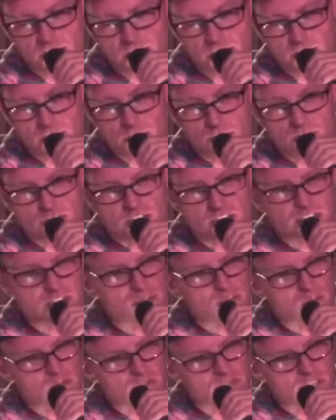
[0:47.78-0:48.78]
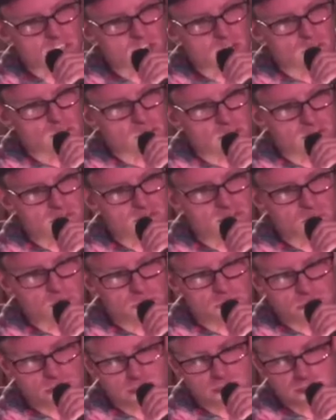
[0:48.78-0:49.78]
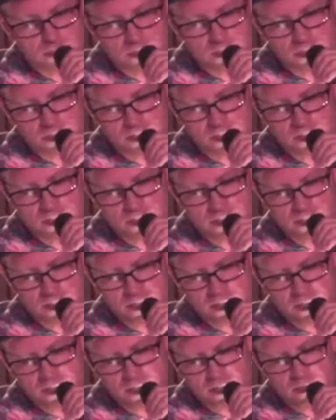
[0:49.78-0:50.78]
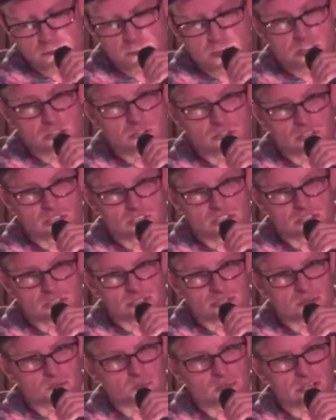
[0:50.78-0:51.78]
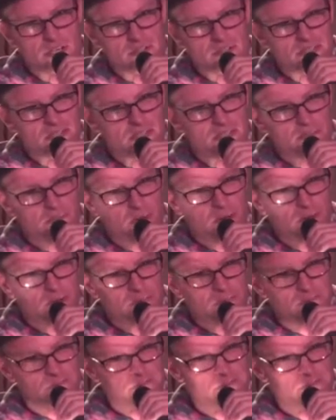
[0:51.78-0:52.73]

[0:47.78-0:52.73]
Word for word: You said you could tell my fortune by looking at someone else's palm.